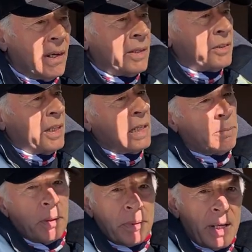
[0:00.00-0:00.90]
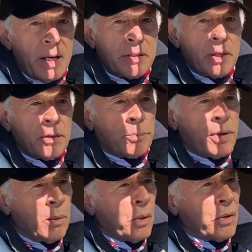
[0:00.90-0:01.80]
understand the popularity of the
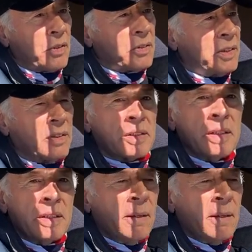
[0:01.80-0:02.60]
pre-war Austins.